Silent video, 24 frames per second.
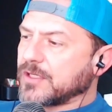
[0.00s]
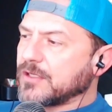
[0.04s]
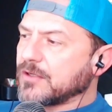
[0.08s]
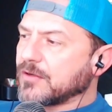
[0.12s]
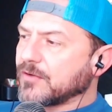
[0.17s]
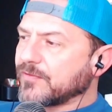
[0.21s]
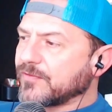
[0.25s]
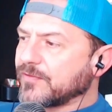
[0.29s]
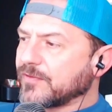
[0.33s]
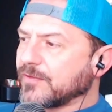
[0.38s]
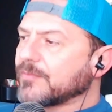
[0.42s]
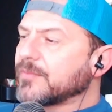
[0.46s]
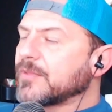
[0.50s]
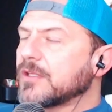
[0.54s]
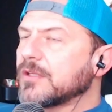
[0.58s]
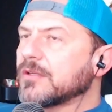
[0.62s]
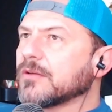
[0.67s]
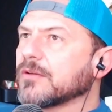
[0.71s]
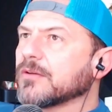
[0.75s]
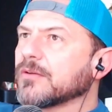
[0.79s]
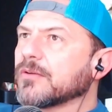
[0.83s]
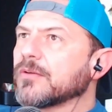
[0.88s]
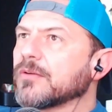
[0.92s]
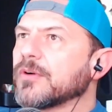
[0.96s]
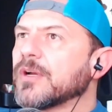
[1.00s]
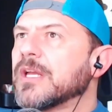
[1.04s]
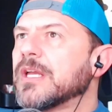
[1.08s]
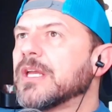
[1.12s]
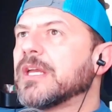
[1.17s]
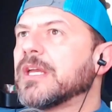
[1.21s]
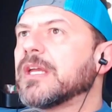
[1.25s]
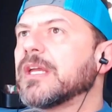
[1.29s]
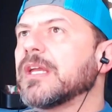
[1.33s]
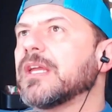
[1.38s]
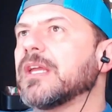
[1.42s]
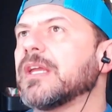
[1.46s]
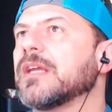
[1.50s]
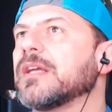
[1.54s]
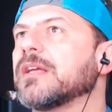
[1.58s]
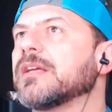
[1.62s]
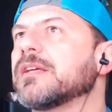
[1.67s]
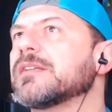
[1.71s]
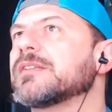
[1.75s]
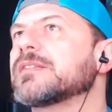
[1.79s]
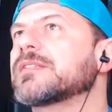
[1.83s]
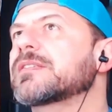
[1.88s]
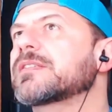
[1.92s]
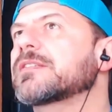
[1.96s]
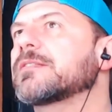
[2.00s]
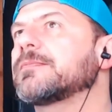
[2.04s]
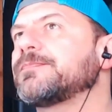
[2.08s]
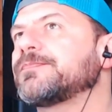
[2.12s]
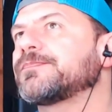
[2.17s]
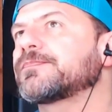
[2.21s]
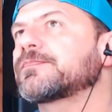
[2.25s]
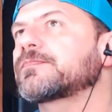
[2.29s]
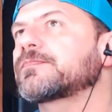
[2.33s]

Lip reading: hear from you is